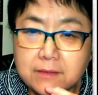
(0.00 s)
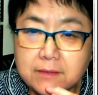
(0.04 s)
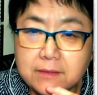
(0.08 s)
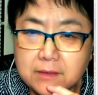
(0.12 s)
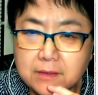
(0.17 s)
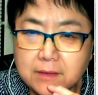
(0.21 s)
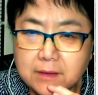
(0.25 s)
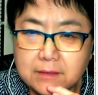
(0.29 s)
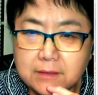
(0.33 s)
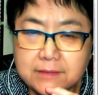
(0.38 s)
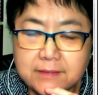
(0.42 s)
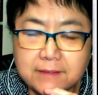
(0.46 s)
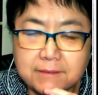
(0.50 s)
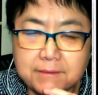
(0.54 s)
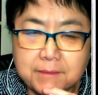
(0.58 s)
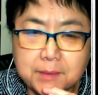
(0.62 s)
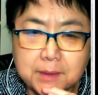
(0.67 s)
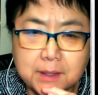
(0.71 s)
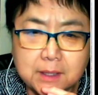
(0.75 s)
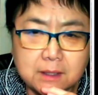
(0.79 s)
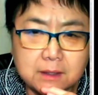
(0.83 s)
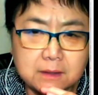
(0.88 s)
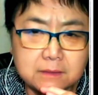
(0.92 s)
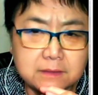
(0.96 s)
It's
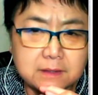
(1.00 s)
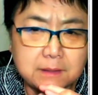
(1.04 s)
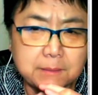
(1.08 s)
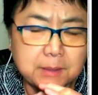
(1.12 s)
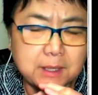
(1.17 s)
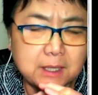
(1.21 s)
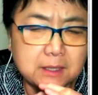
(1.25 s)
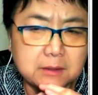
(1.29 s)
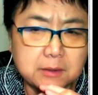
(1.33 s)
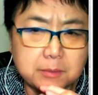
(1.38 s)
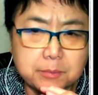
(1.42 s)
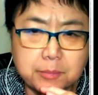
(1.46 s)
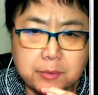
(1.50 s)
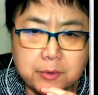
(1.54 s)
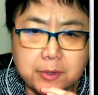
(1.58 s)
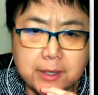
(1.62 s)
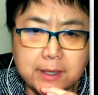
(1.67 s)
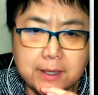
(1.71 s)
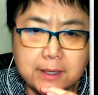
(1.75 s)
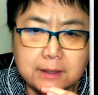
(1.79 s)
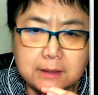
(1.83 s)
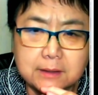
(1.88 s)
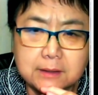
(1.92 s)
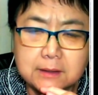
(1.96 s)
some kind of
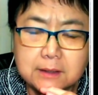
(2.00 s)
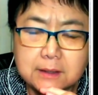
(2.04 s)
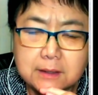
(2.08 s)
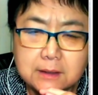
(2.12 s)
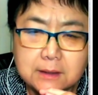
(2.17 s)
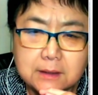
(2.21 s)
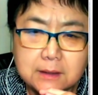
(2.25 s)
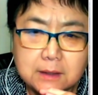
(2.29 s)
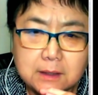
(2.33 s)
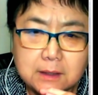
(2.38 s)
bread.